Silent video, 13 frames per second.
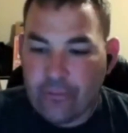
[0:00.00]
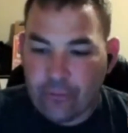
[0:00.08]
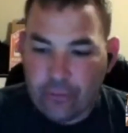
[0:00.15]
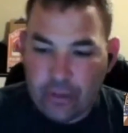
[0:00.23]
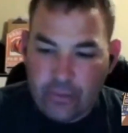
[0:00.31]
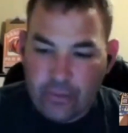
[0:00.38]

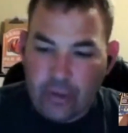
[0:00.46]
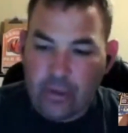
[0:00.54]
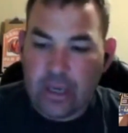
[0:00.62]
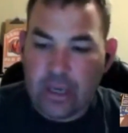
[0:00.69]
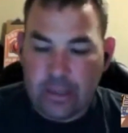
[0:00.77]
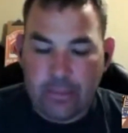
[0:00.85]
post
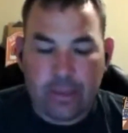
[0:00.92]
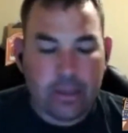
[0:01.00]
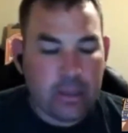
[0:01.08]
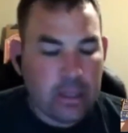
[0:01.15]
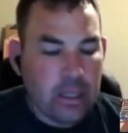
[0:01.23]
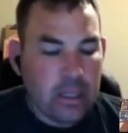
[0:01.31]
draft
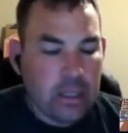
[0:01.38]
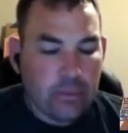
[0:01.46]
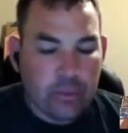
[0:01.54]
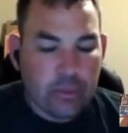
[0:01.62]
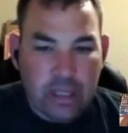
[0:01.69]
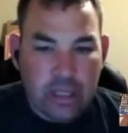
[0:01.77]
review on
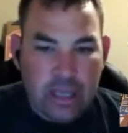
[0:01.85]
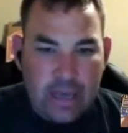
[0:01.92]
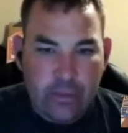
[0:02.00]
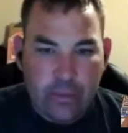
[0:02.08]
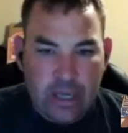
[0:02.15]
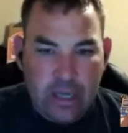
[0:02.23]
him and
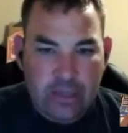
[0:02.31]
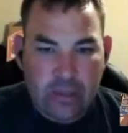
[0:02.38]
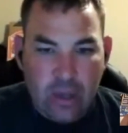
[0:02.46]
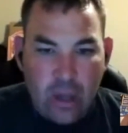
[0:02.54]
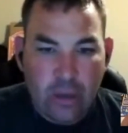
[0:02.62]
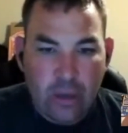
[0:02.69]
really
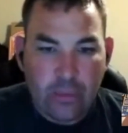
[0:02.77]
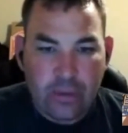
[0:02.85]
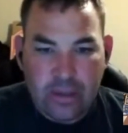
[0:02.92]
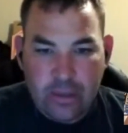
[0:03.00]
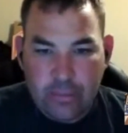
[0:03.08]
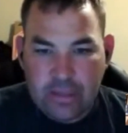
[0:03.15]
like what I
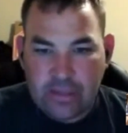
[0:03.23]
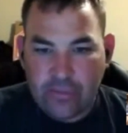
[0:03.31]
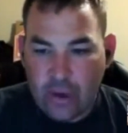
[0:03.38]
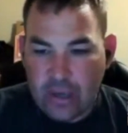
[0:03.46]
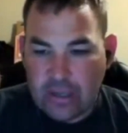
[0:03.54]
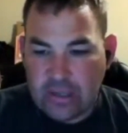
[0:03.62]
saw
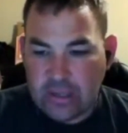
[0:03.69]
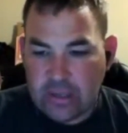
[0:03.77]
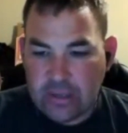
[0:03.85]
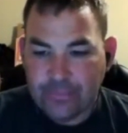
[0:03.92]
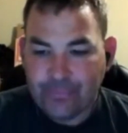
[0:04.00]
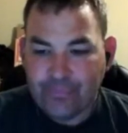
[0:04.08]
with him as
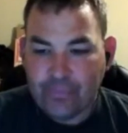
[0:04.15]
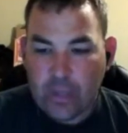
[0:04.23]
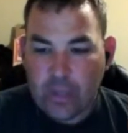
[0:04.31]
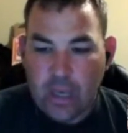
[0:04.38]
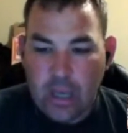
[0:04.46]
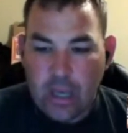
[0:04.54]
far as
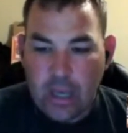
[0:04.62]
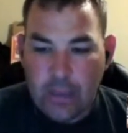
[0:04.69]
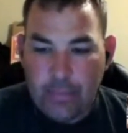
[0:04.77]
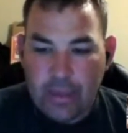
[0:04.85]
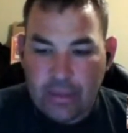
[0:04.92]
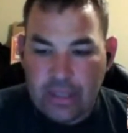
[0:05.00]
his
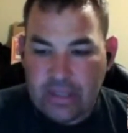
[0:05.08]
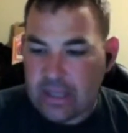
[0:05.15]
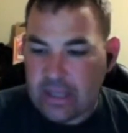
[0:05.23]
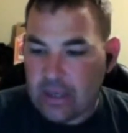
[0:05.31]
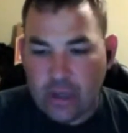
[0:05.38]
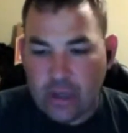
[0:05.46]
uh,
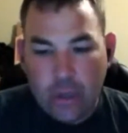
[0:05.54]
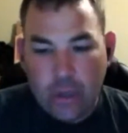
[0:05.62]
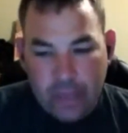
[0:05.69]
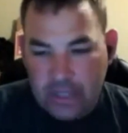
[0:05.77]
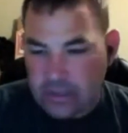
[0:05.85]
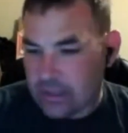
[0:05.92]
abilities
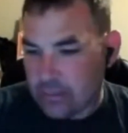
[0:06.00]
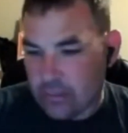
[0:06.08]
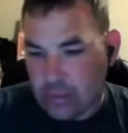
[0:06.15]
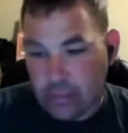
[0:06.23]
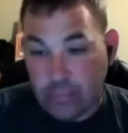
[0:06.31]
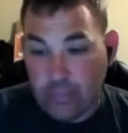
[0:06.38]
there. Joe
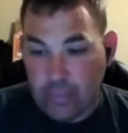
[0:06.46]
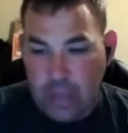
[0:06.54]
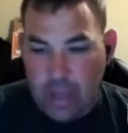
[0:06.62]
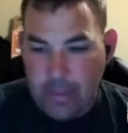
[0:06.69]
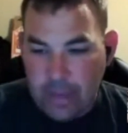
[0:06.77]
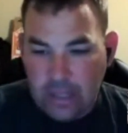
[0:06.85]
Mixon was,
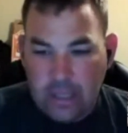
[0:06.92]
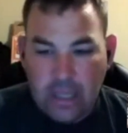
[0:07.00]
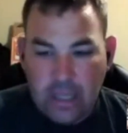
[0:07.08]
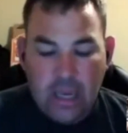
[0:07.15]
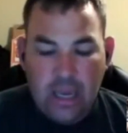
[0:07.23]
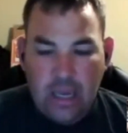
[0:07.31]
I
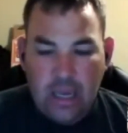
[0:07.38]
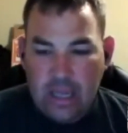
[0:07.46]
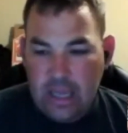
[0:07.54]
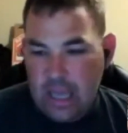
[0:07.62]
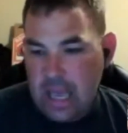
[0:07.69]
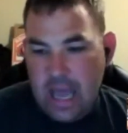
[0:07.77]
mean,
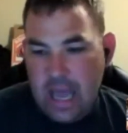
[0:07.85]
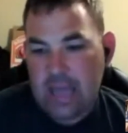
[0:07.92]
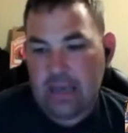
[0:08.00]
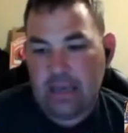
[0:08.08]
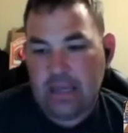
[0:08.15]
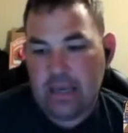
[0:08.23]

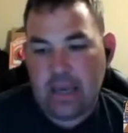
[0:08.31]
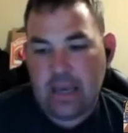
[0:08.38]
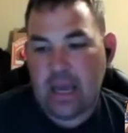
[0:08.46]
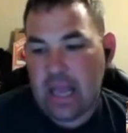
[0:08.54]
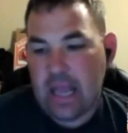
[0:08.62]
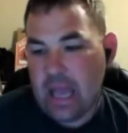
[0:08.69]

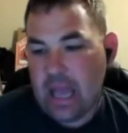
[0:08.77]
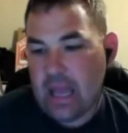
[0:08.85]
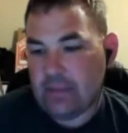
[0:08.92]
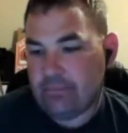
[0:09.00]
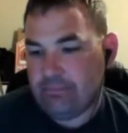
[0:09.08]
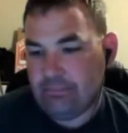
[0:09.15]
had he
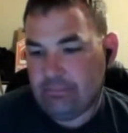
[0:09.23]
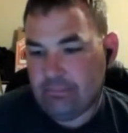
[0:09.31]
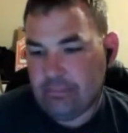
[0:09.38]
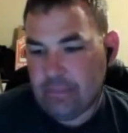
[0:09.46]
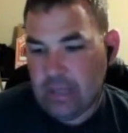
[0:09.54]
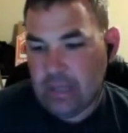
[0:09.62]
not
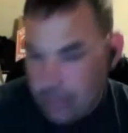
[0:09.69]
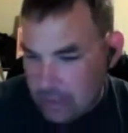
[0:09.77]
had,